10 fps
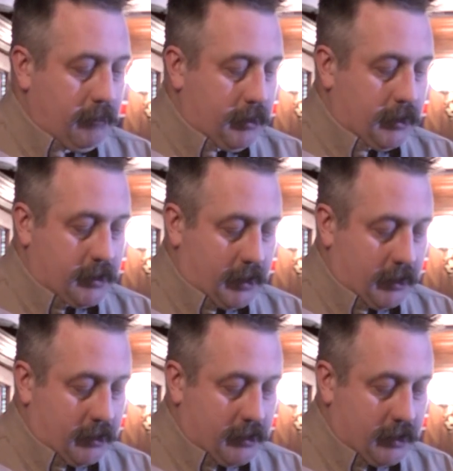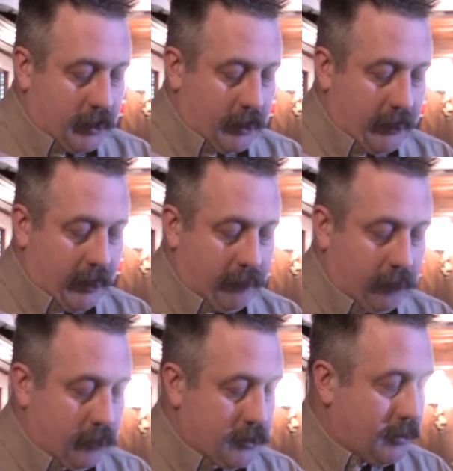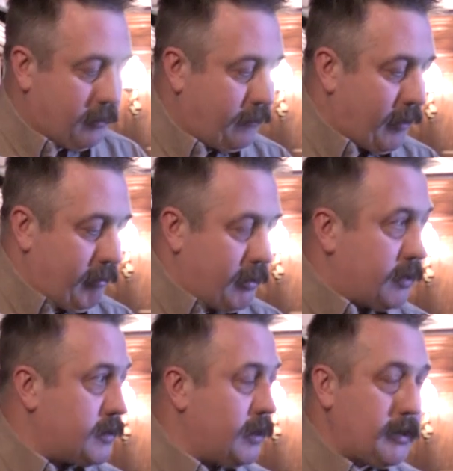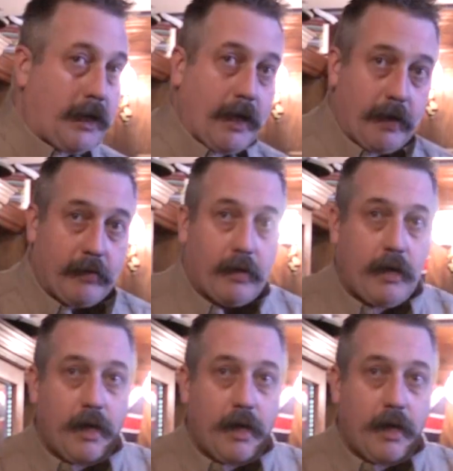but certainly that falls very nicely to hand.